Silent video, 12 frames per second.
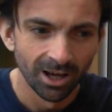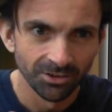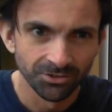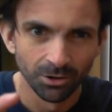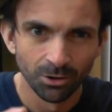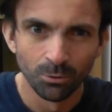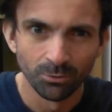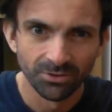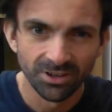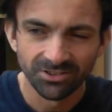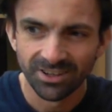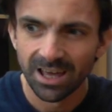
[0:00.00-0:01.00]
So
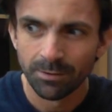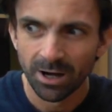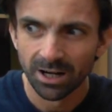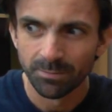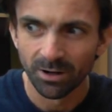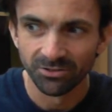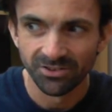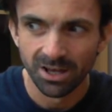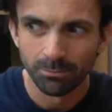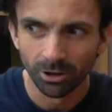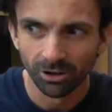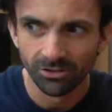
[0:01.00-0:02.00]
this game had about
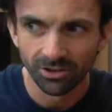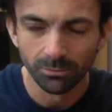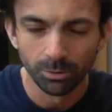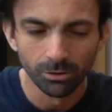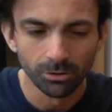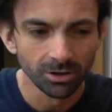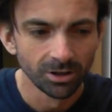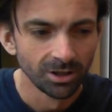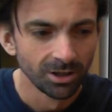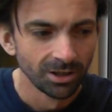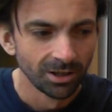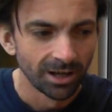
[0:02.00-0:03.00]
10 models on the board,
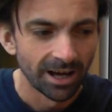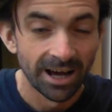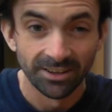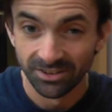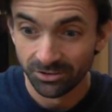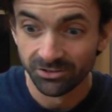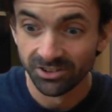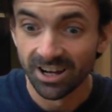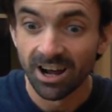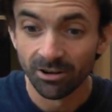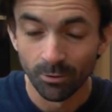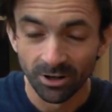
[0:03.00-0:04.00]
and this
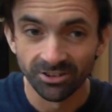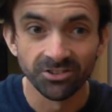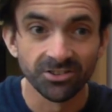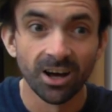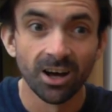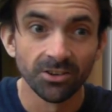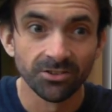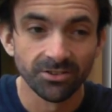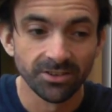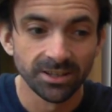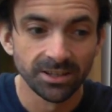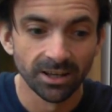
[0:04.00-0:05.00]
scenario actually starts
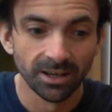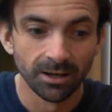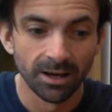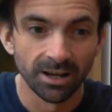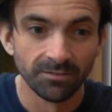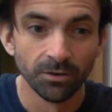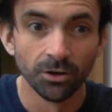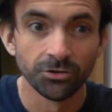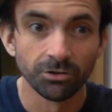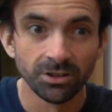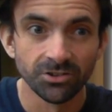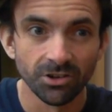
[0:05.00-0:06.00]
the
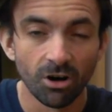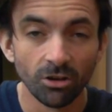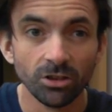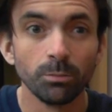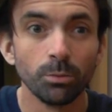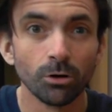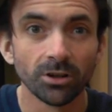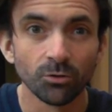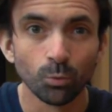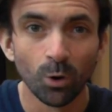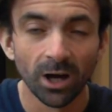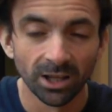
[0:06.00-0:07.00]
adversaries on the board as
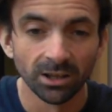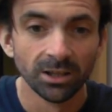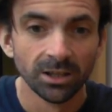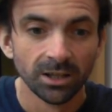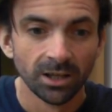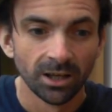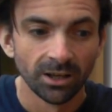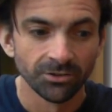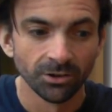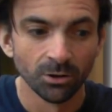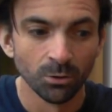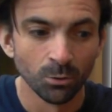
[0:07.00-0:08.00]
well.
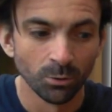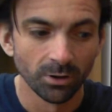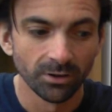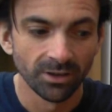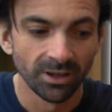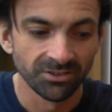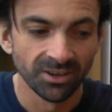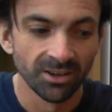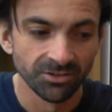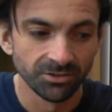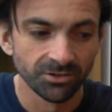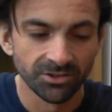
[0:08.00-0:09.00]
So it
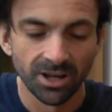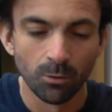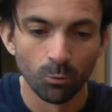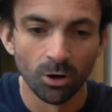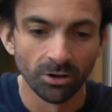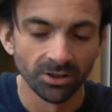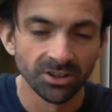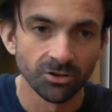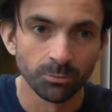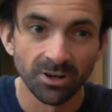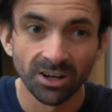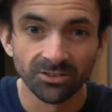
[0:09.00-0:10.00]
says start one on each
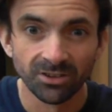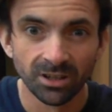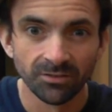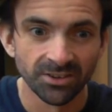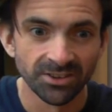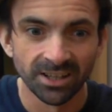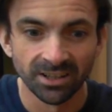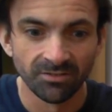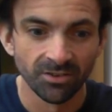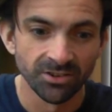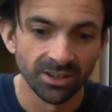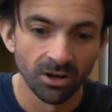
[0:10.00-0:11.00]
objective, and then if
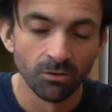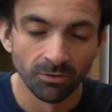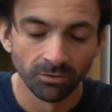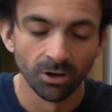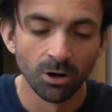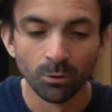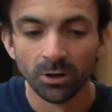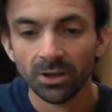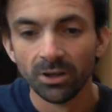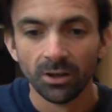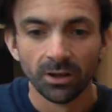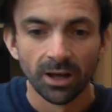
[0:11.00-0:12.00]
there's any overflow,
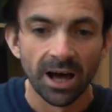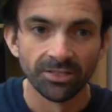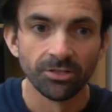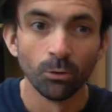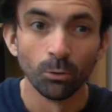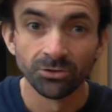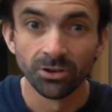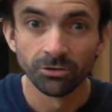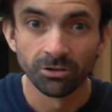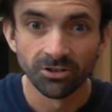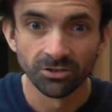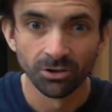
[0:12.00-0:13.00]
add those to the treasure